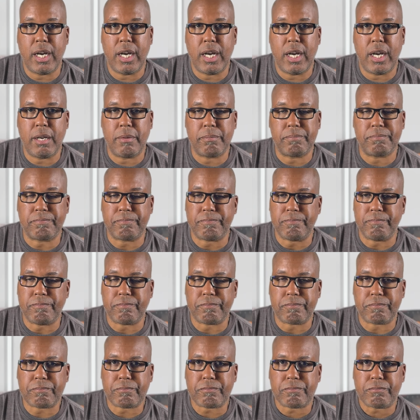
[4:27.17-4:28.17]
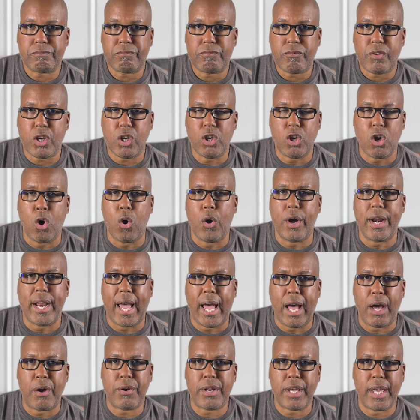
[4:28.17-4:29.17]
going
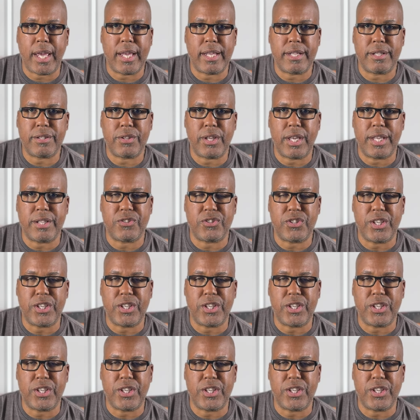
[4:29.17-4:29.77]
out and